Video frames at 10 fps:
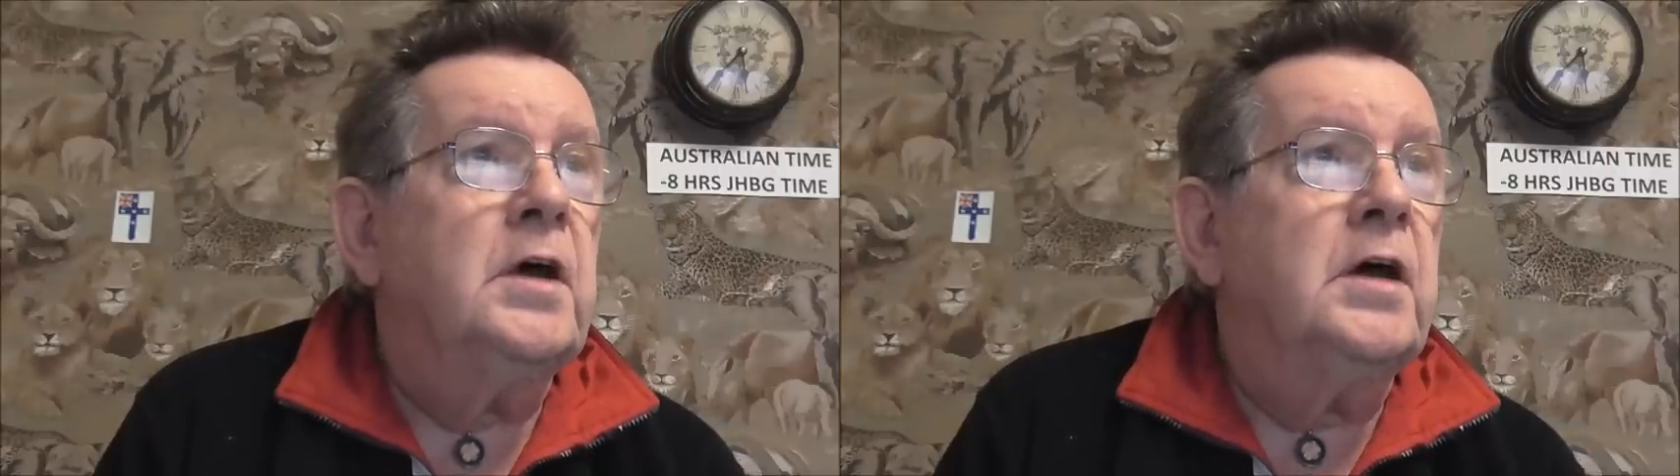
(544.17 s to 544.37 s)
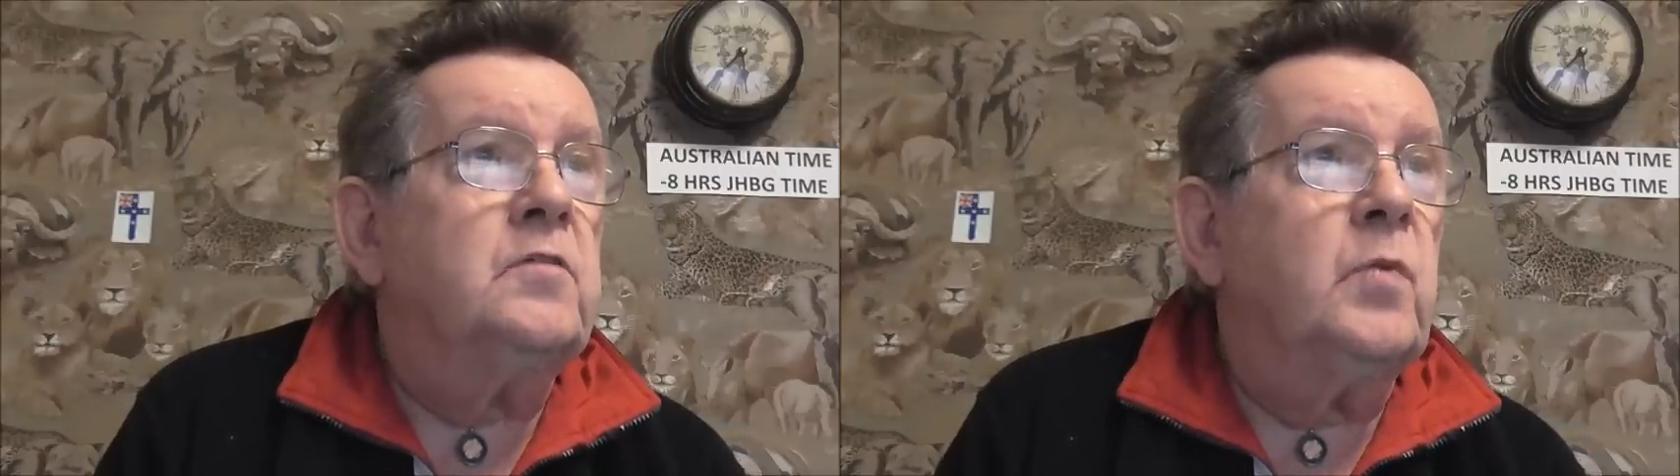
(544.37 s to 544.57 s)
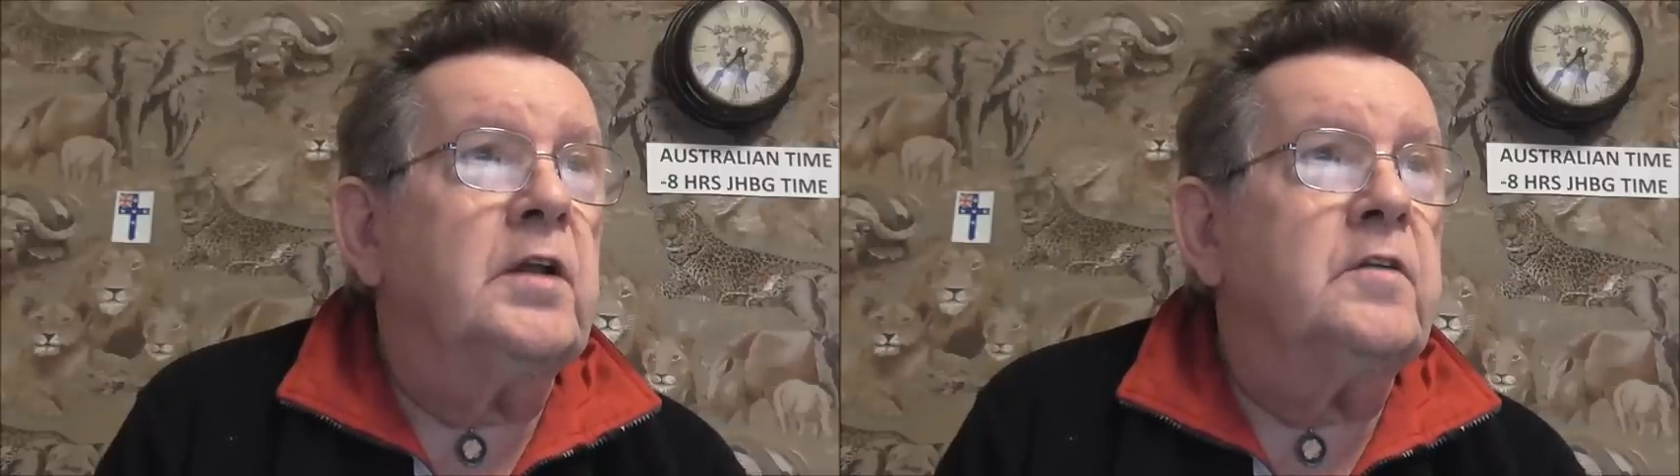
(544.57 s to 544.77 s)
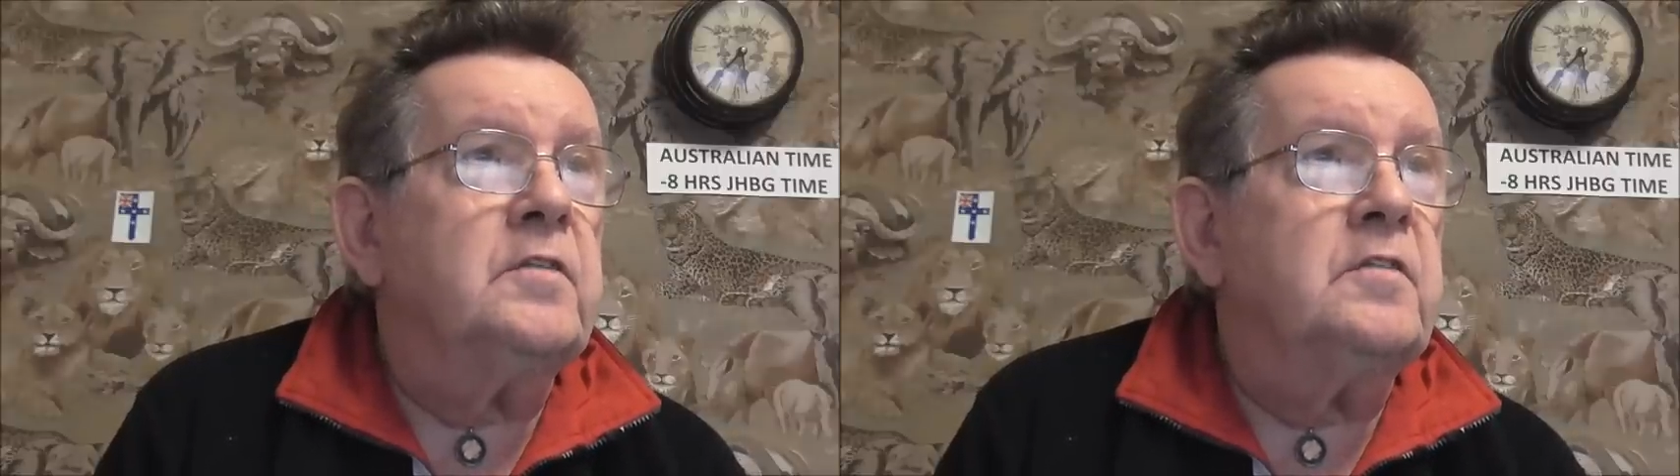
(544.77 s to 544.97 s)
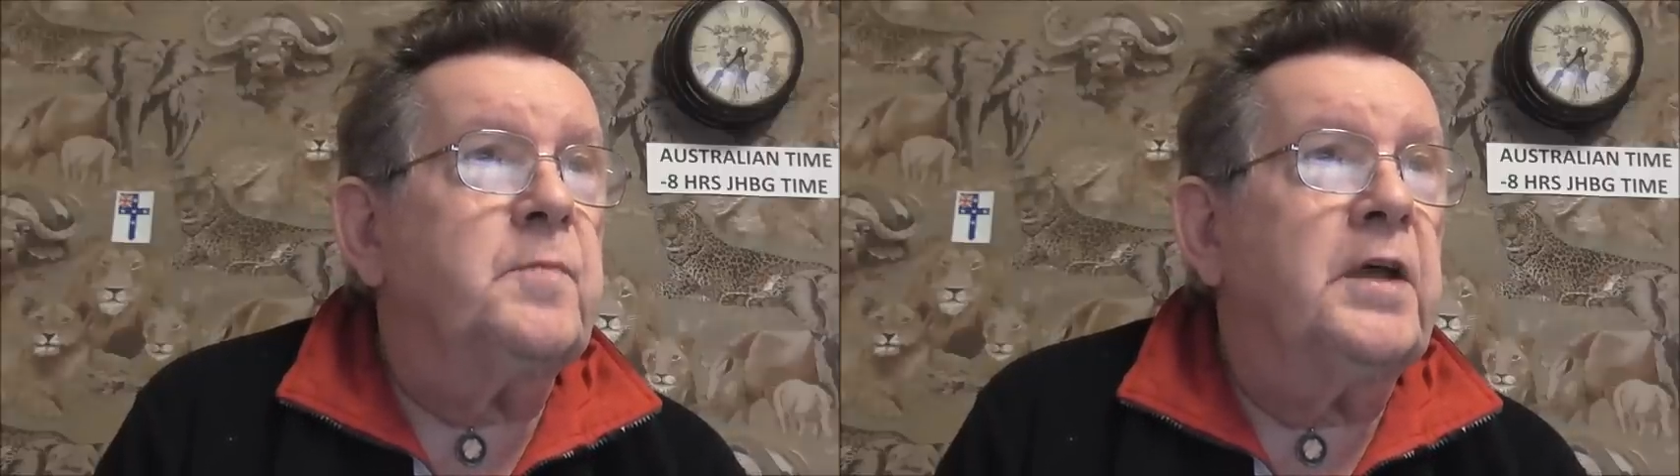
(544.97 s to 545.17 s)
as well as
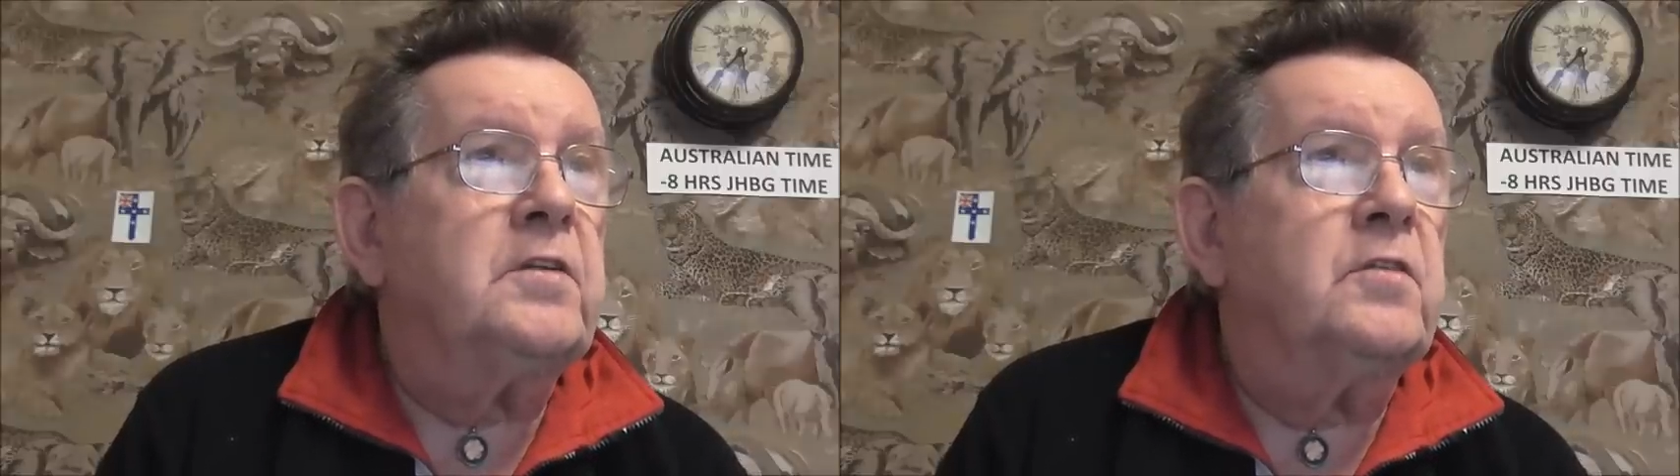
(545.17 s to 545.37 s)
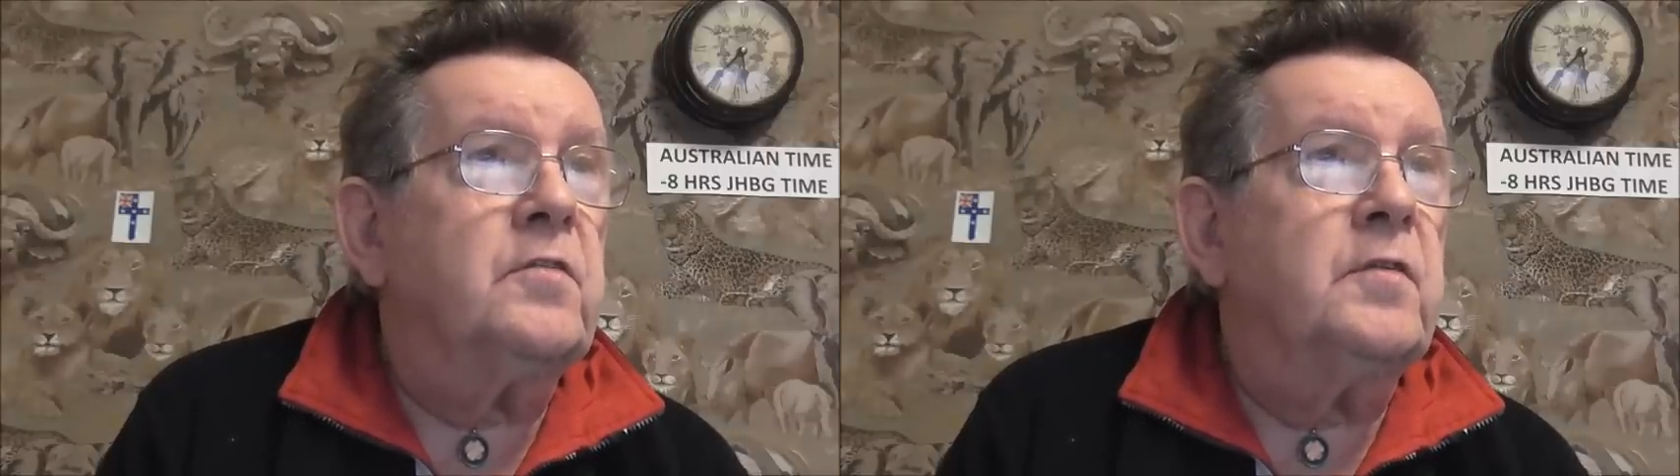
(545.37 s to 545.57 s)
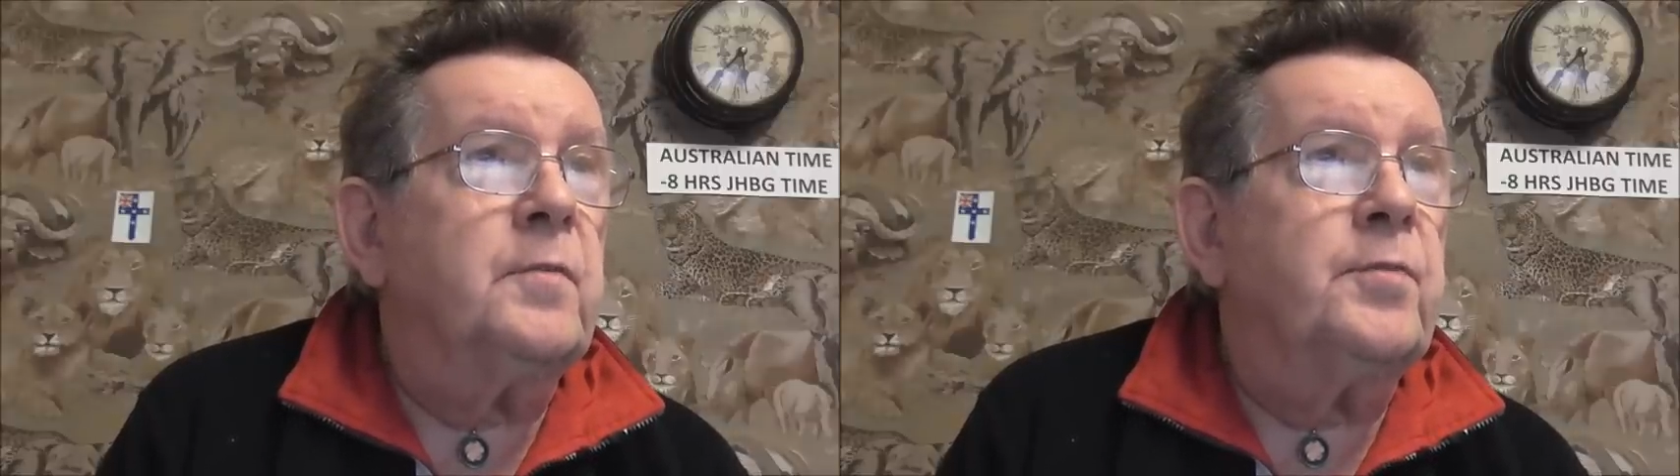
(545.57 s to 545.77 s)
inspectors from the